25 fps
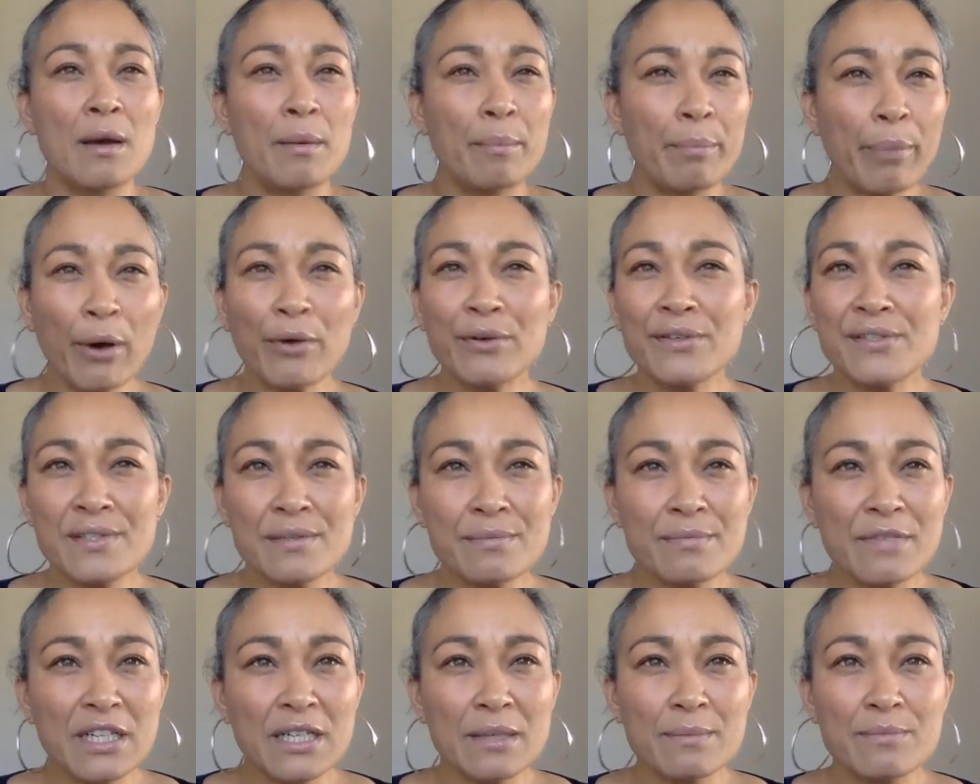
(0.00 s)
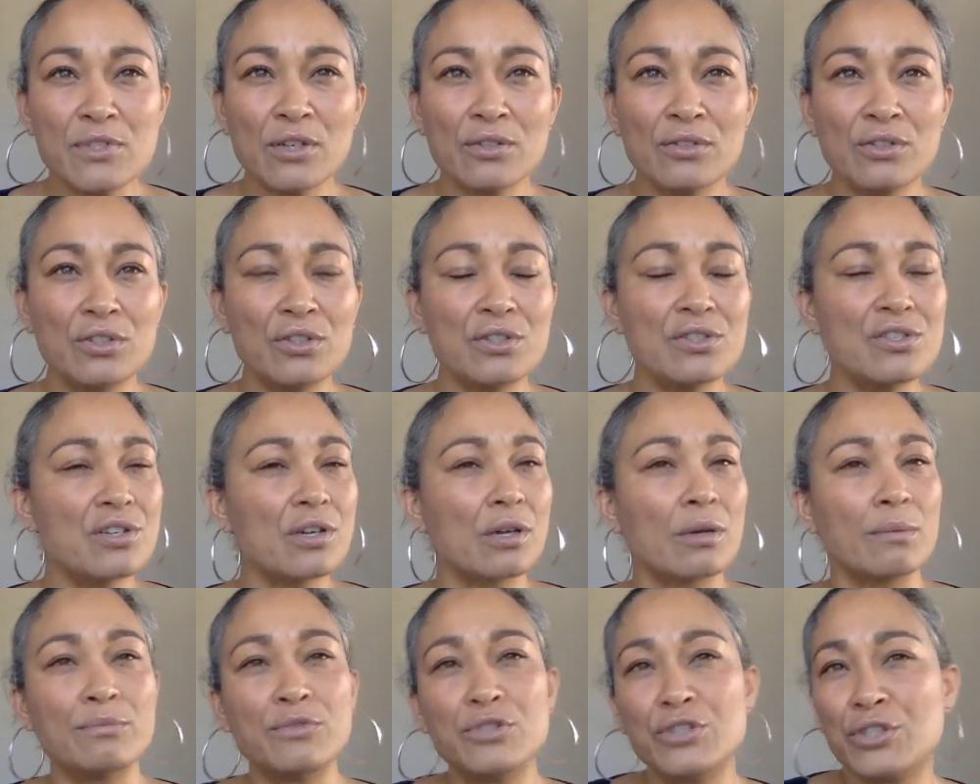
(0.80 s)
Post some clips on
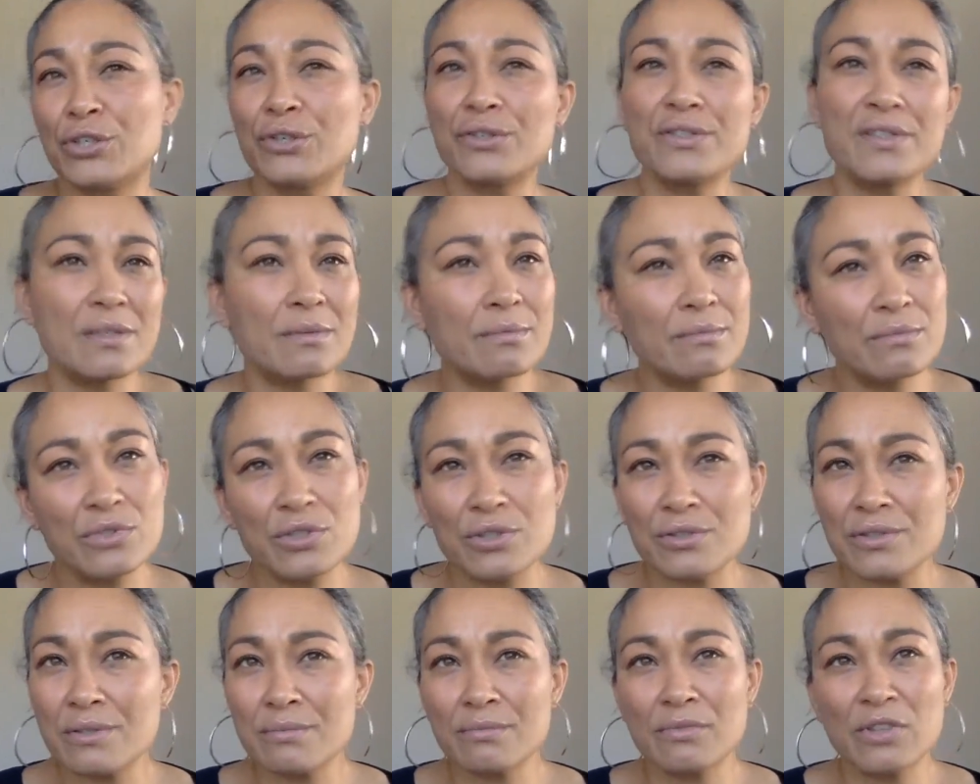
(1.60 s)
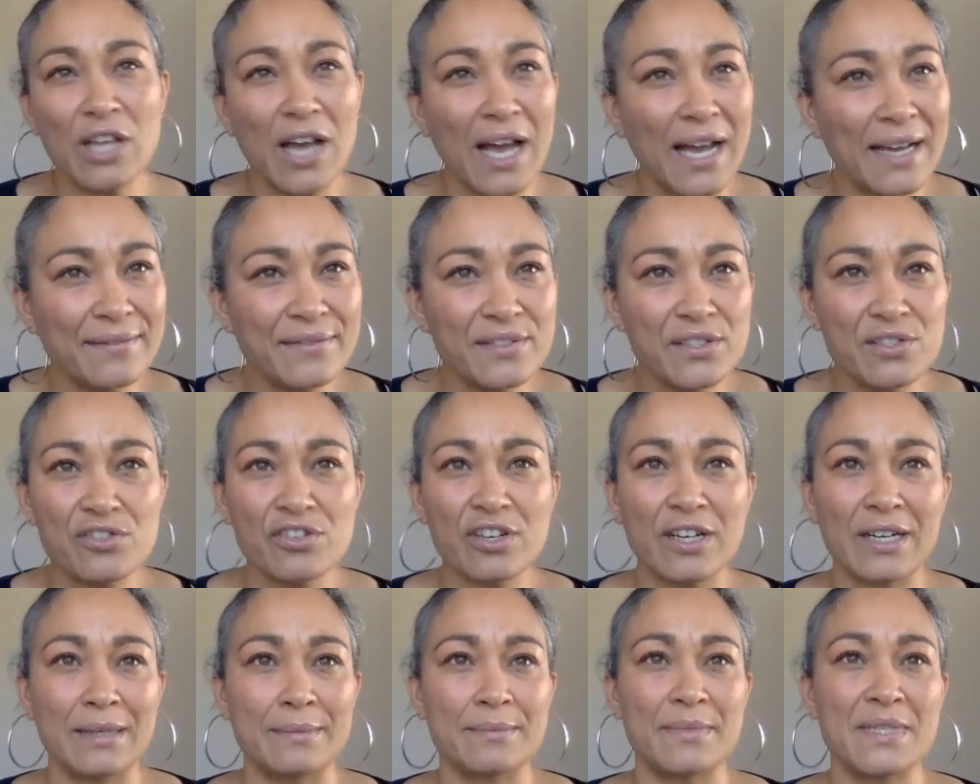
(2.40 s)
YouTube. Do some live
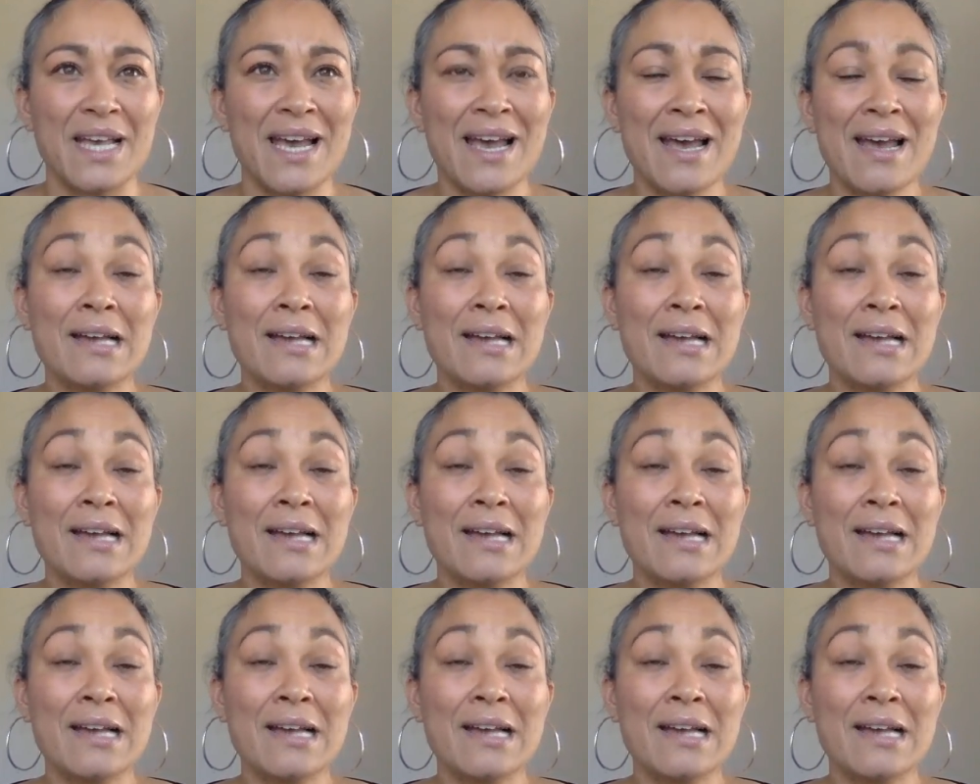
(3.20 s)
streams.